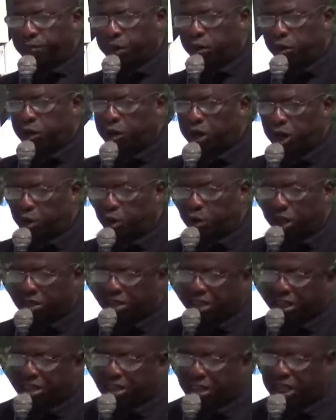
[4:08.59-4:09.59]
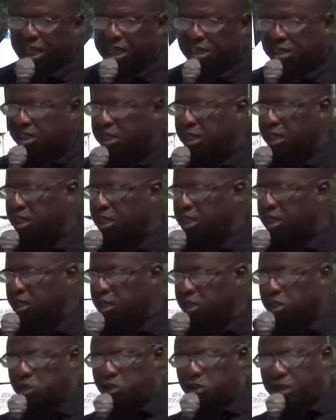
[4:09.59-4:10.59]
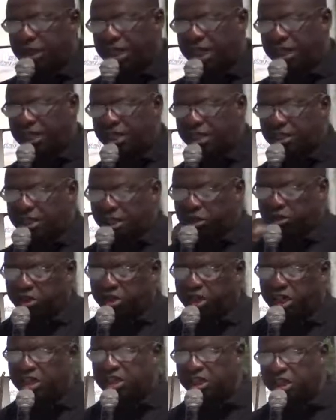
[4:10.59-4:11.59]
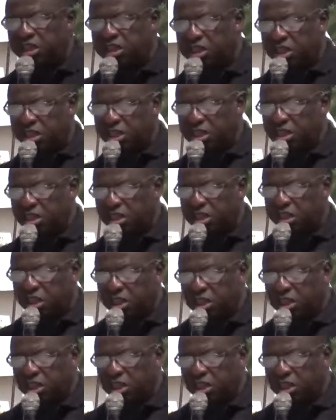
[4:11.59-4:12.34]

They will request the excellency to get the security agency